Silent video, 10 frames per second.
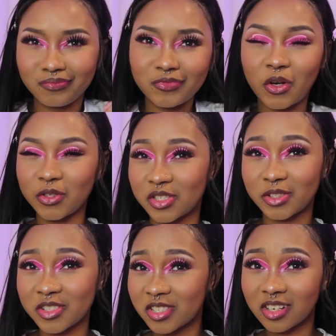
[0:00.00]
Gorgeous,
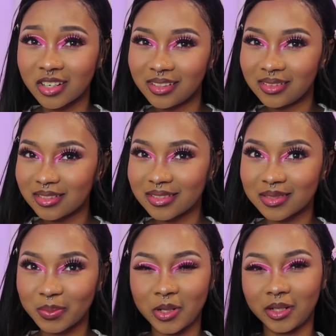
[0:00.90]
gorgeous
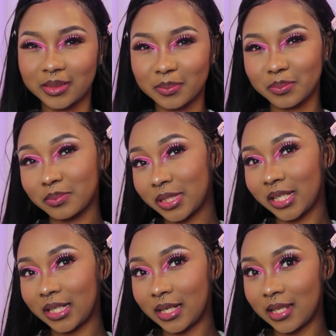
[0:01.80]
girls. Put on
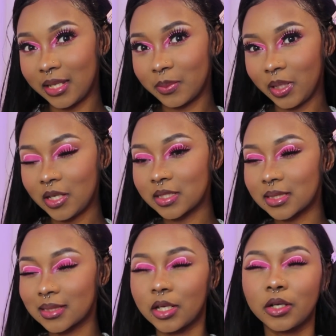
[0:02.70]
pink lip
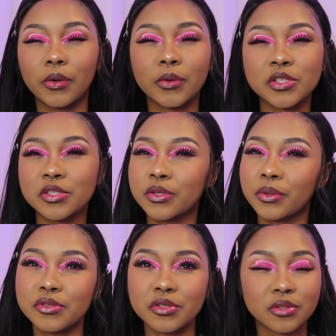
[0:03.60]
gloss. Gorgeous,
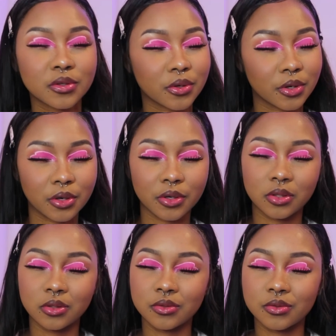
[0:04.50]
gorgeous
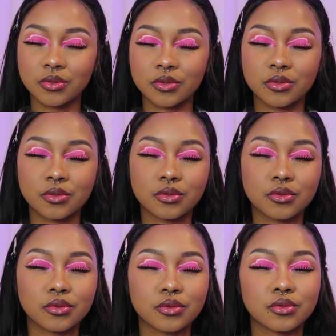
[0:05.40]

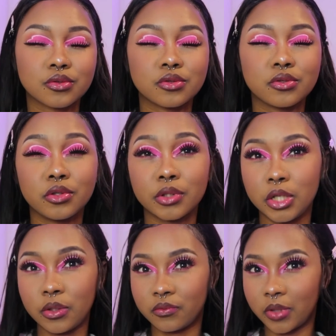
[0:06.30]
girls look
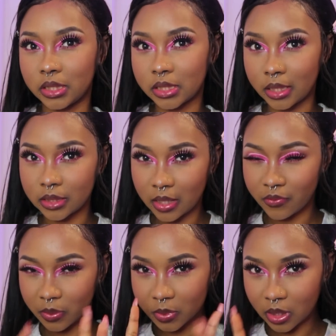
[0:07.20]
cute on Valentine's Day
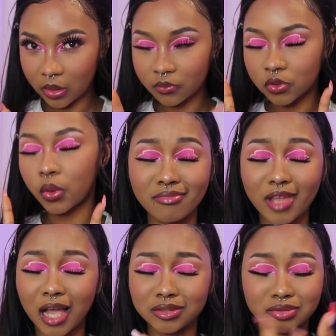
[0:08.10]
for themselves.
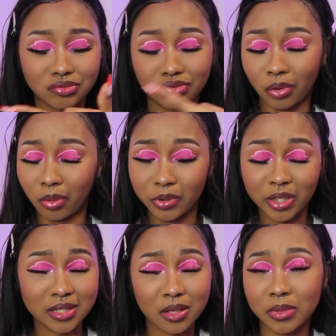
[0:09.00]
I look adorable. You
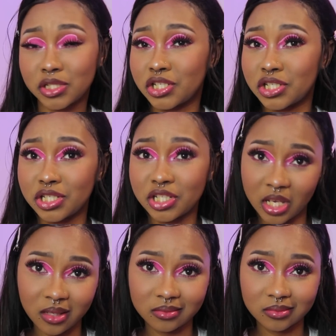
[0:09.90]
can't tell me
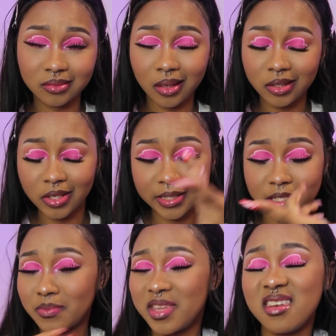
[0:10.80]
shit. Okay, you can't
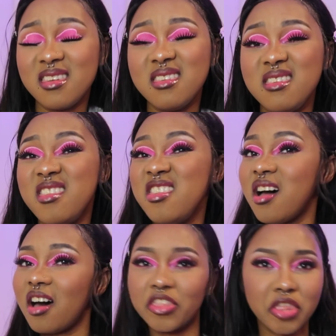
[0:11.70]
tell me
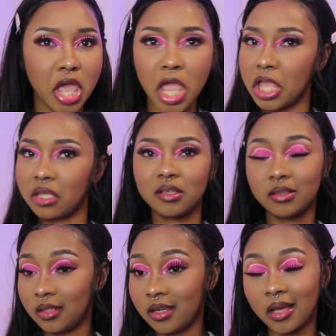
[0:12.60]
nothing.
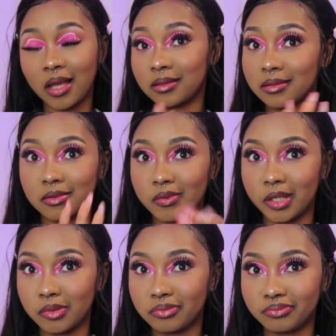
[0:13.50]
I look so
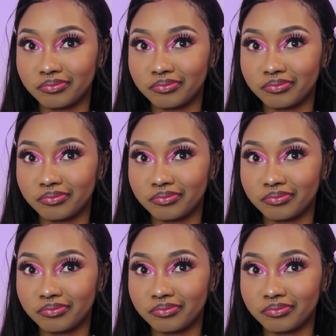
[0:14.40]
cute.